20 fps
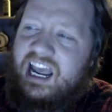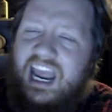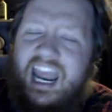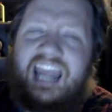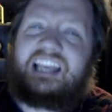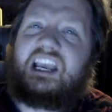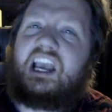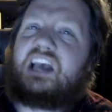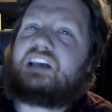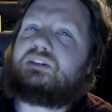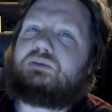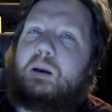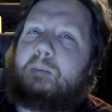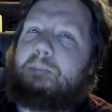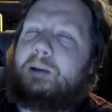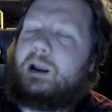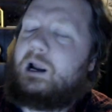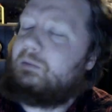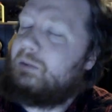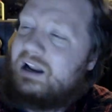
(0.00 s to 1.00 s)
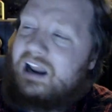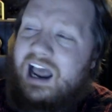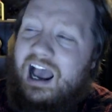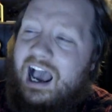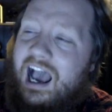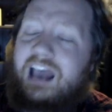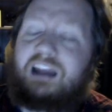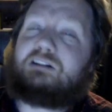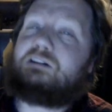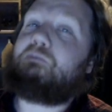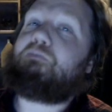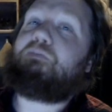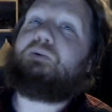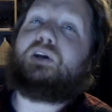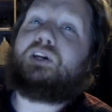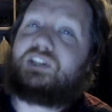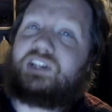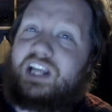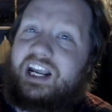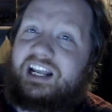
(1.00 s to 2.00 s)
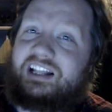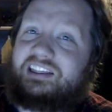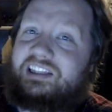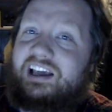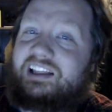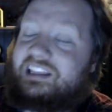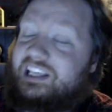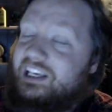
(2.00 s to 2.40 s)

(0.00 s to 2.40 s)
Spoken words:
And guess what, Paramount? I don't appreciate that.